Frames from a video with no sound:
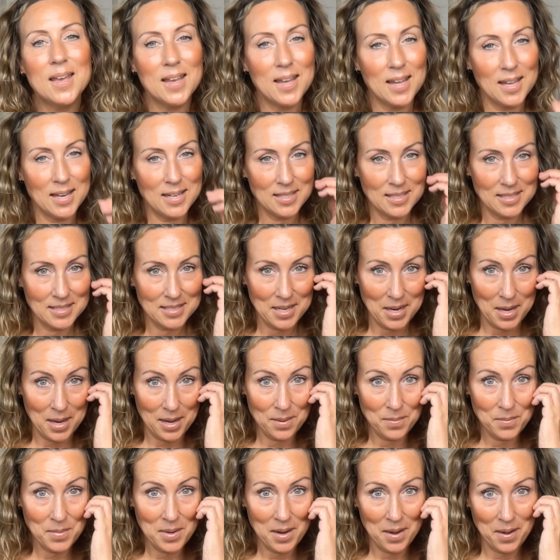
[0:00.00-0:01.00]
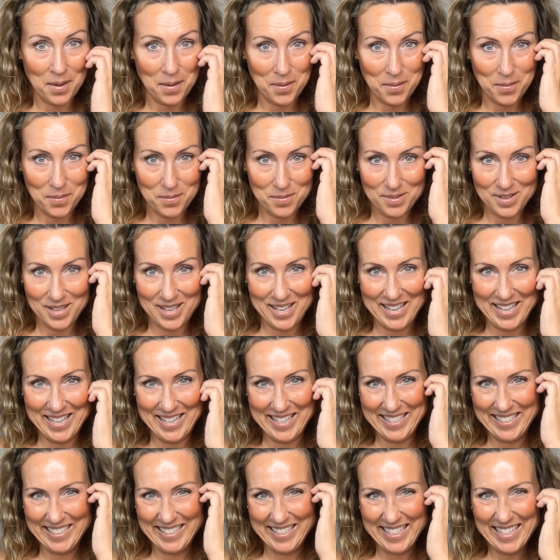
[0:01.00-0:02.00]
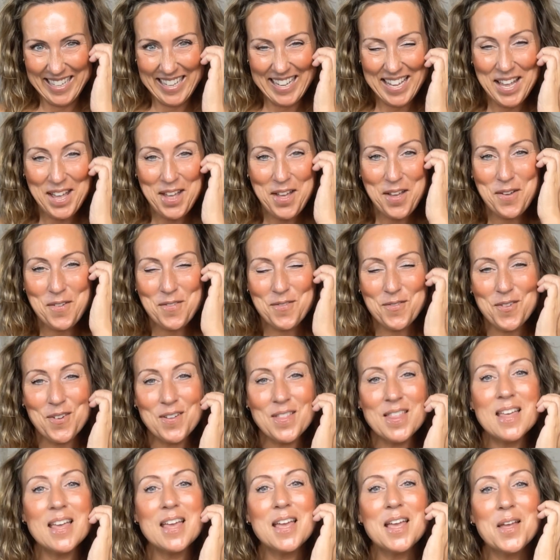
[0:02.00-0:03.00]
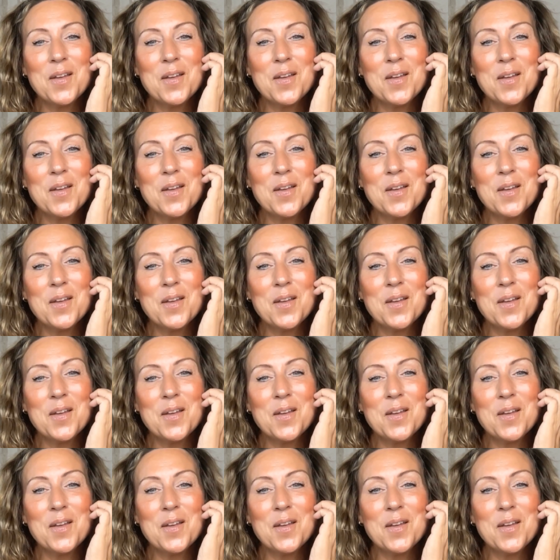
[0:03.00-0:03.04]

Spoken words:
It is time now for the